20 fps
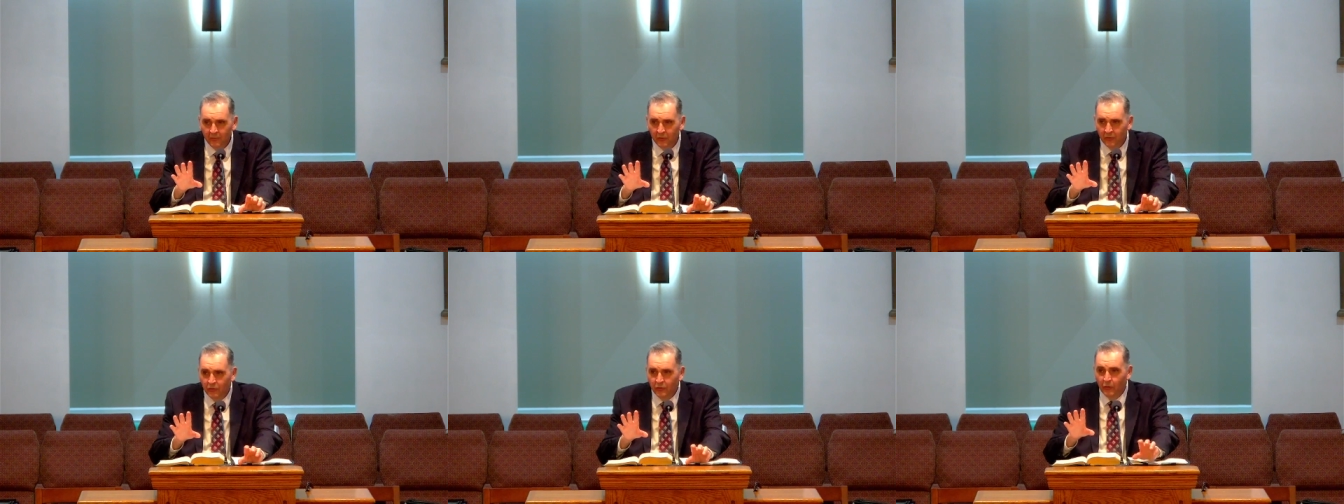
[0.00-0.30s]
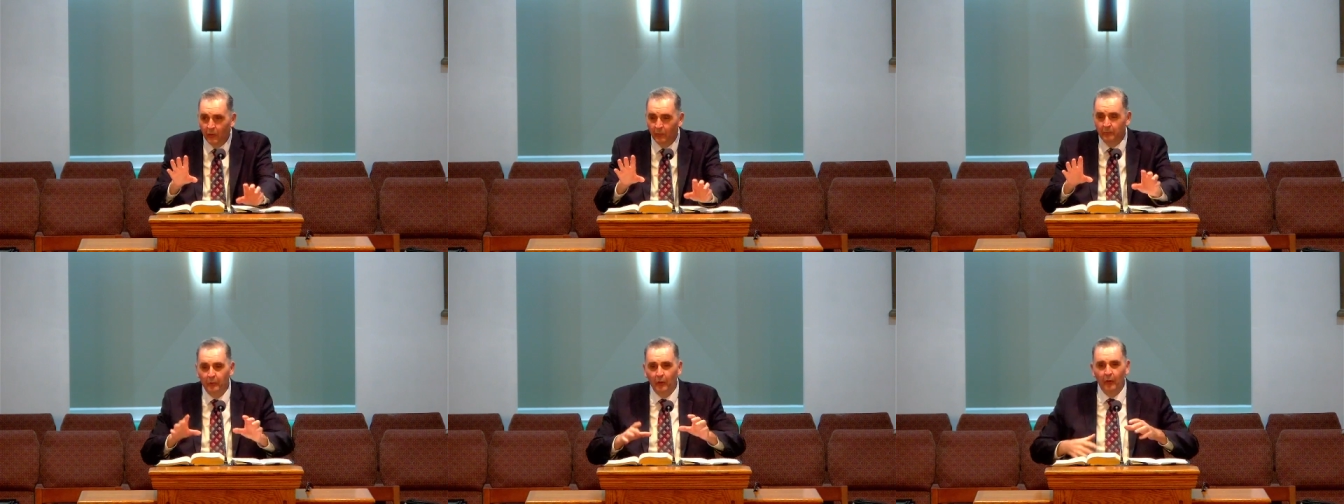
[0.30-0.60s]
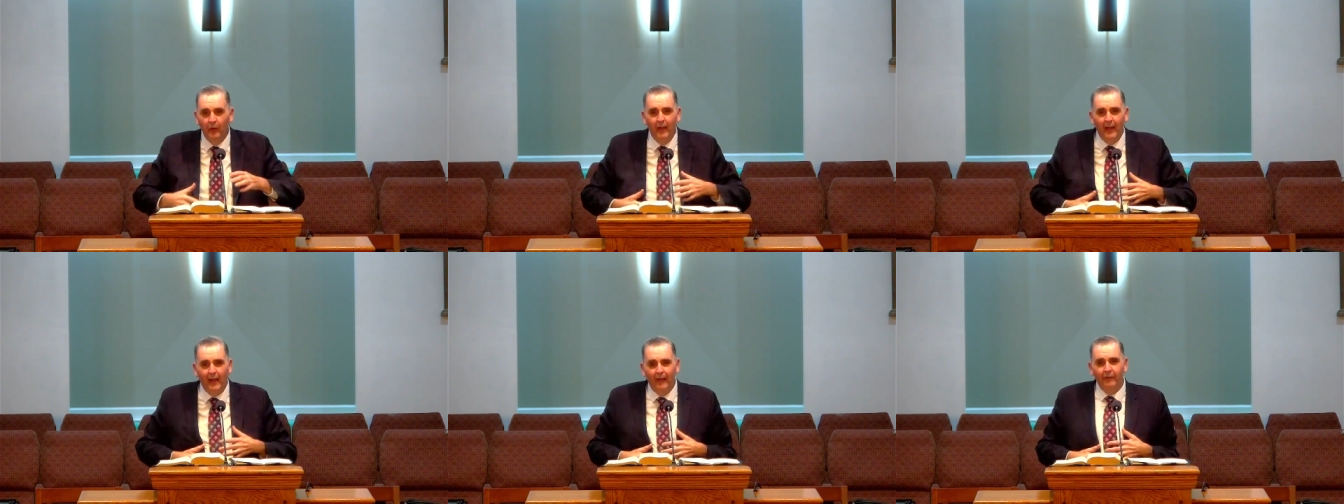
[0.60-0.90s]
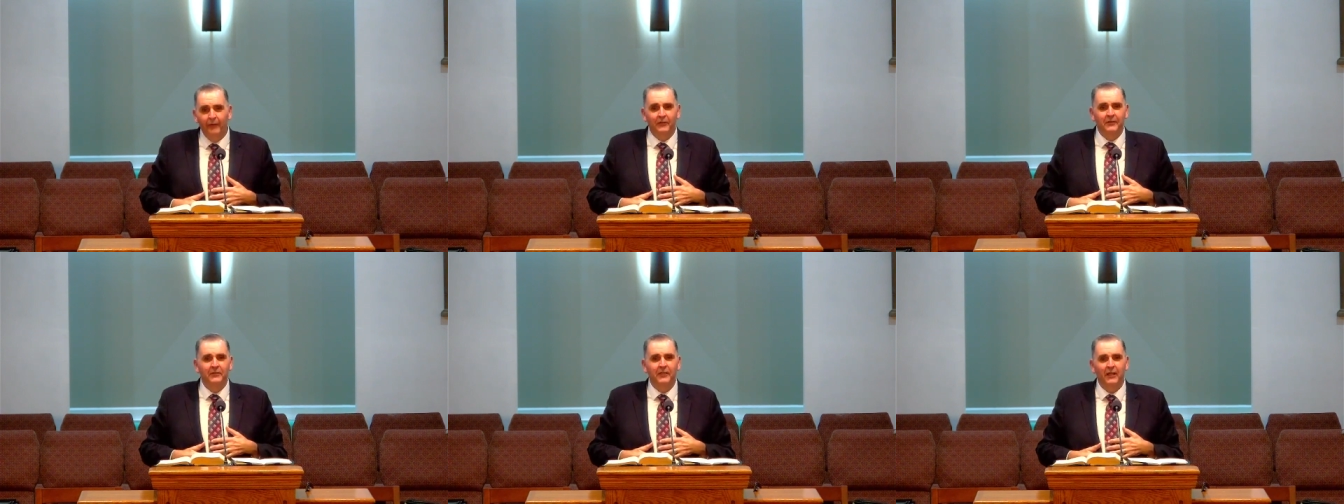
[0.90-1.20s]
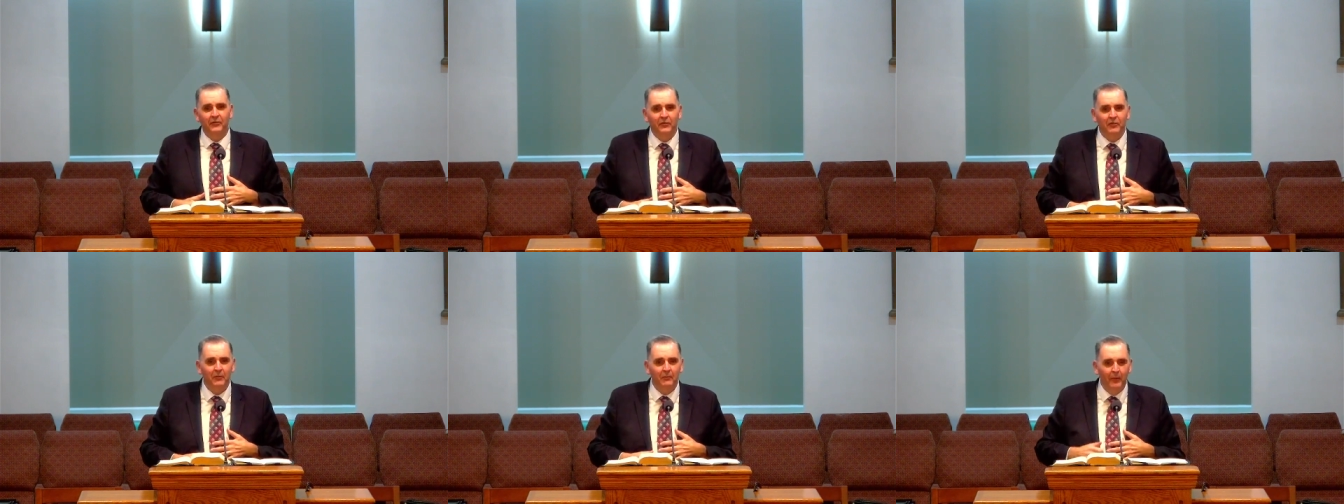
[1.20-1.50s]
to pull out the
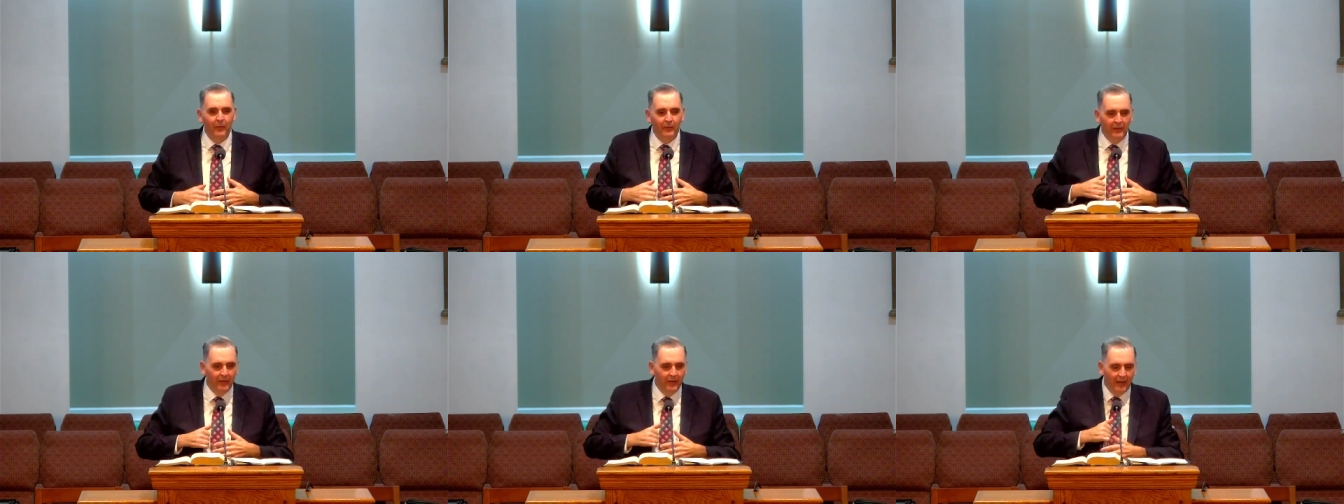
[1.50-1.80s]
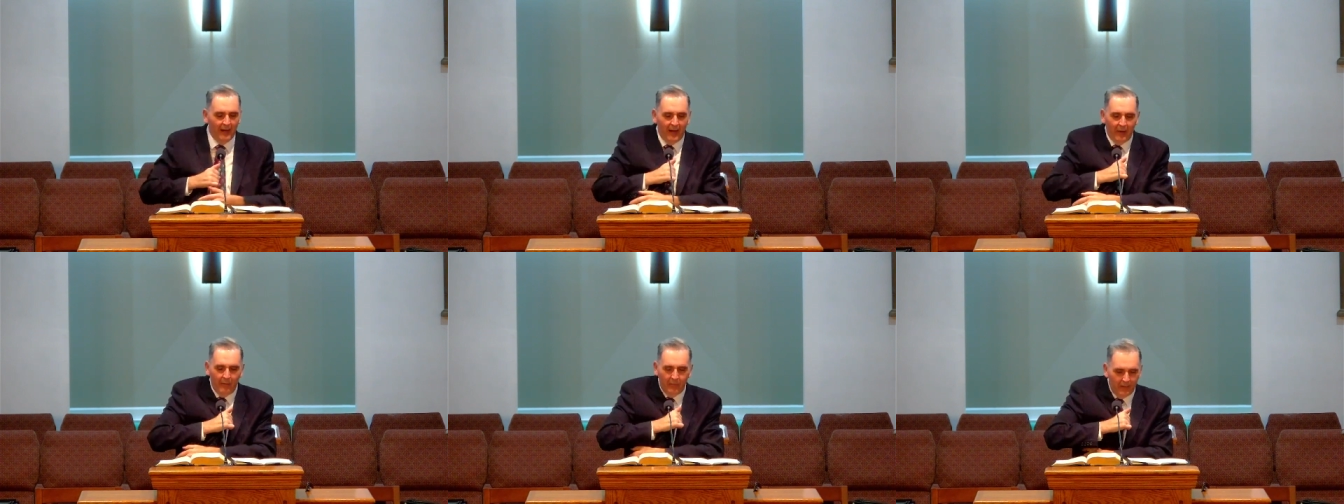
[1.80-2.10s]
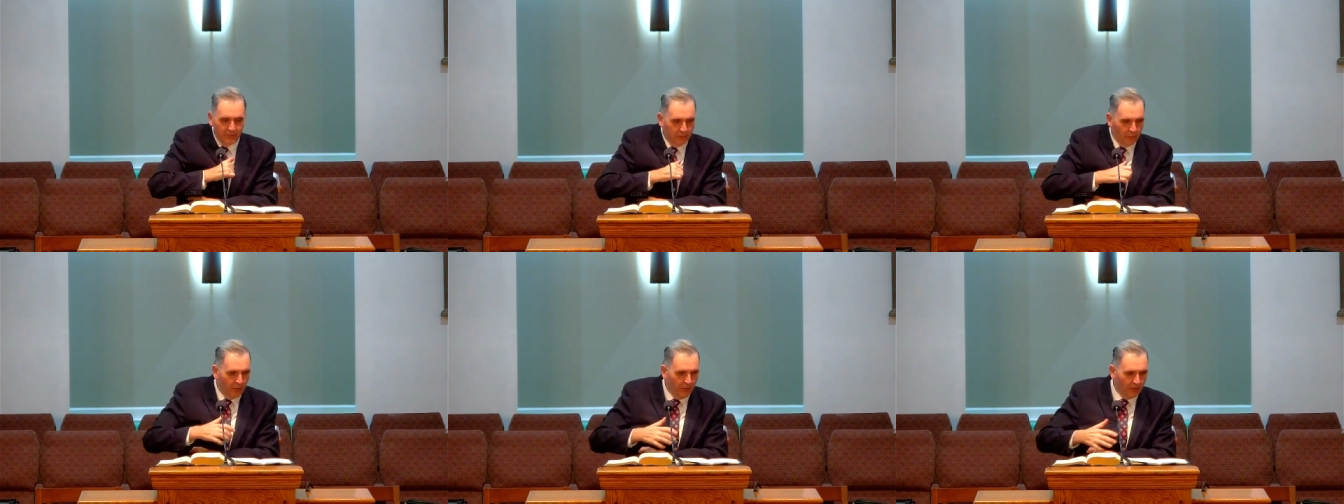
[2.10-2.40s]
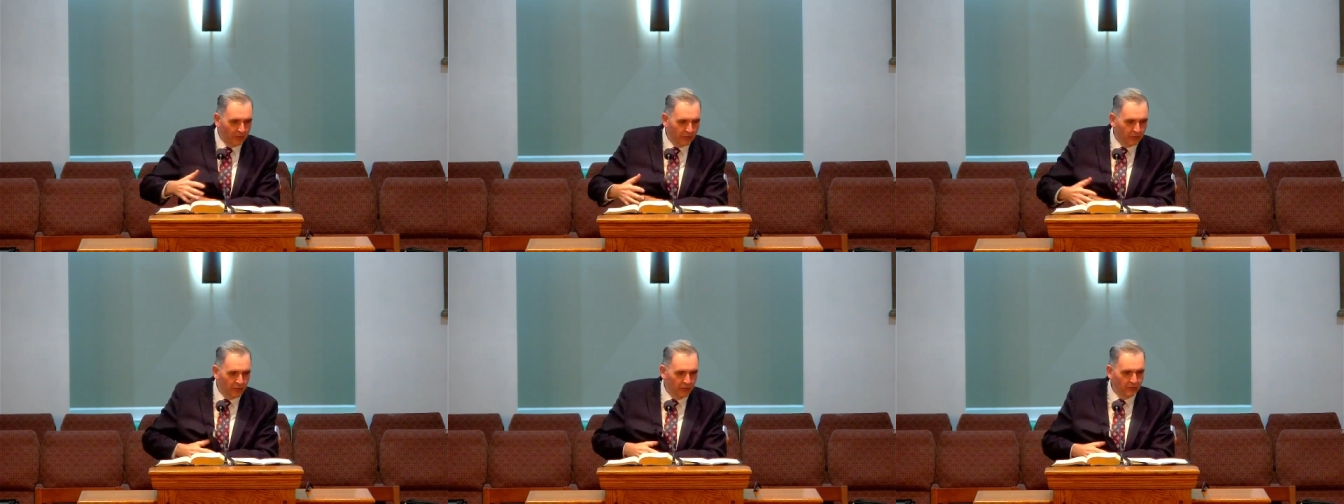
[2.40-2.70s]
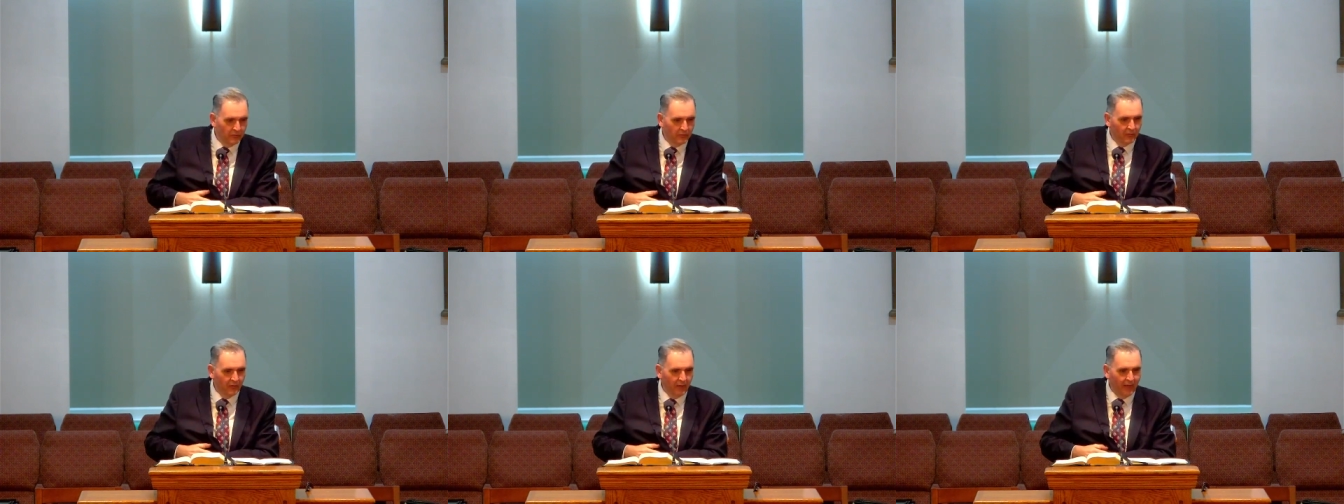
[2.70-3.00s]
testimony that I read to our
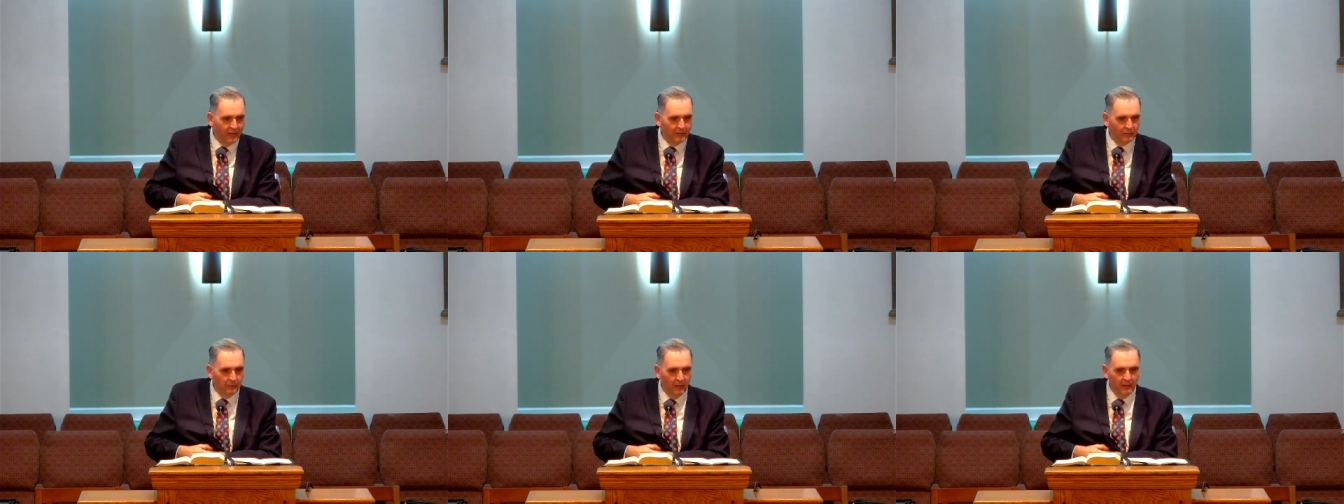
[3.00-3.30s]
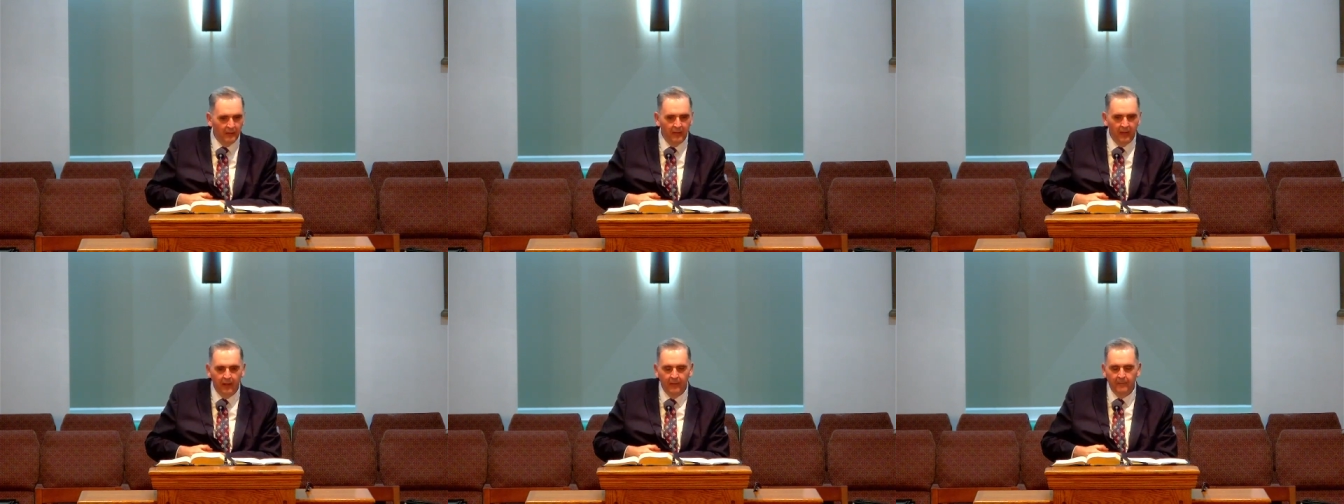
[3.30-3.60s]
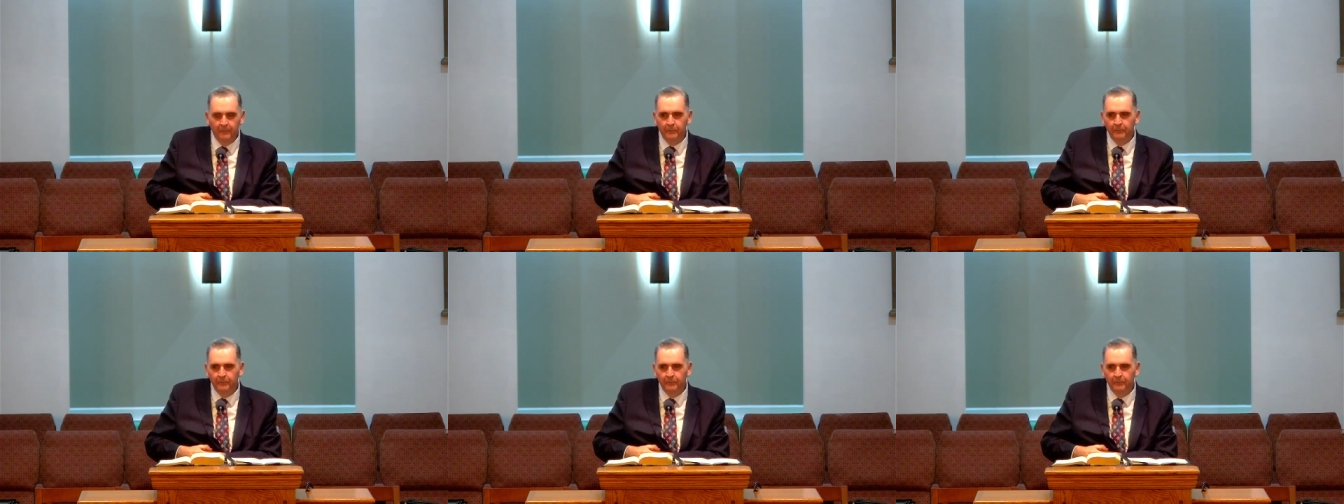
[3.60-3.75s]
students last Monday